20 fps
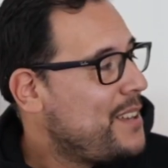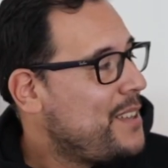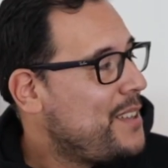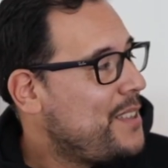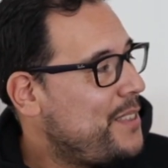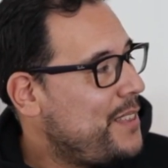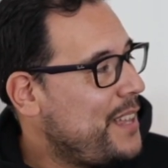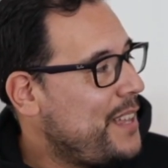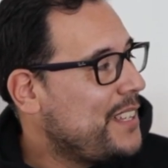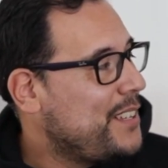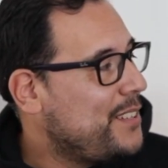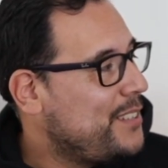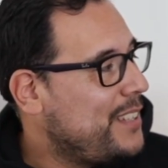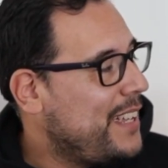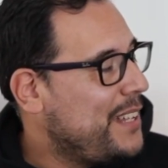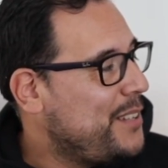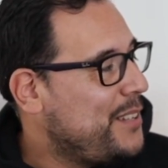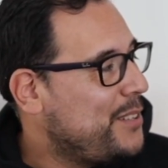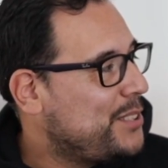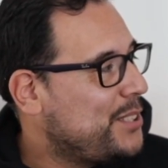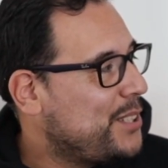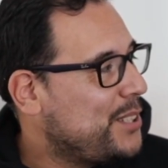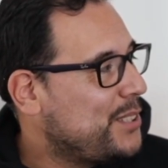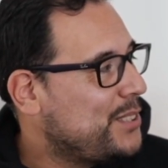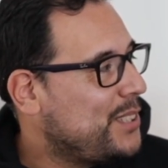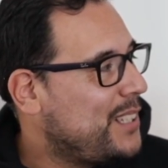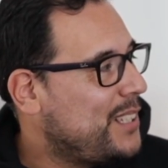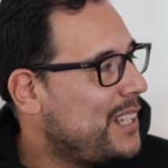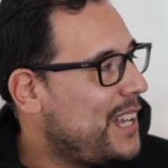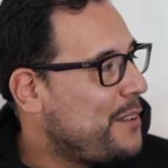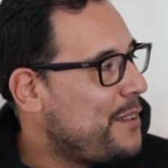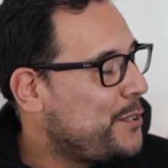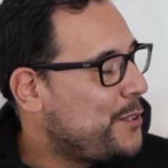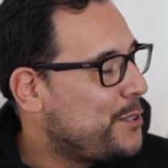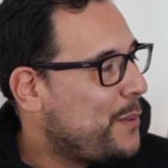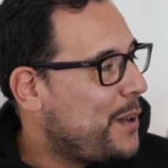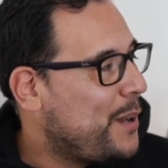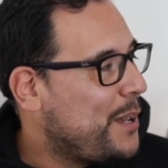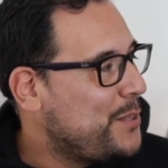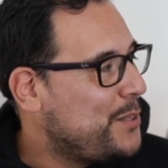Thank you, Daniel Sells Online, for
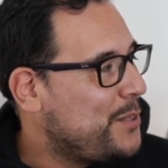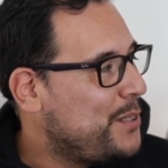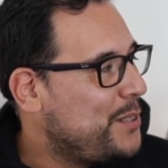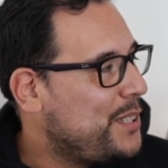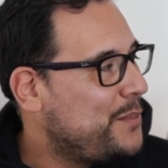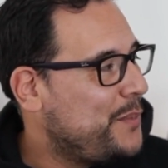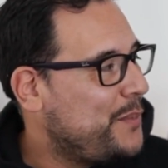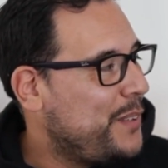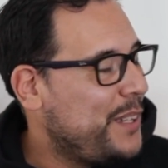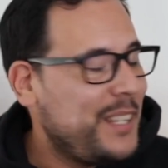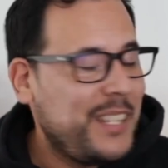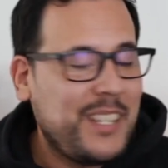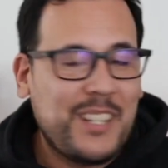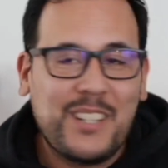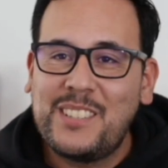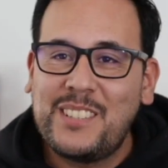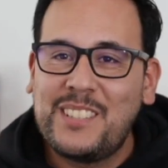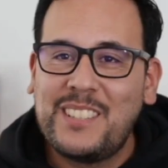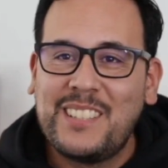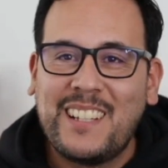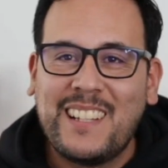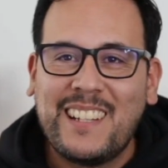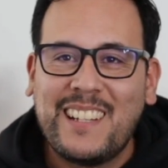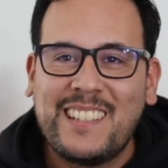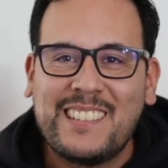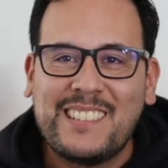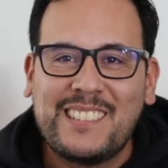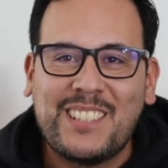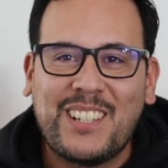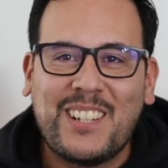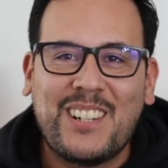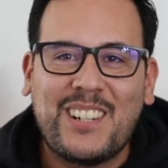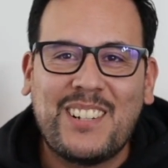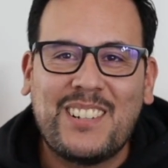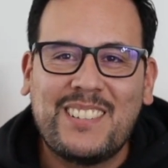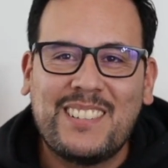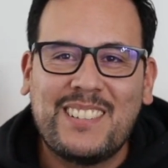sponsoring this video. So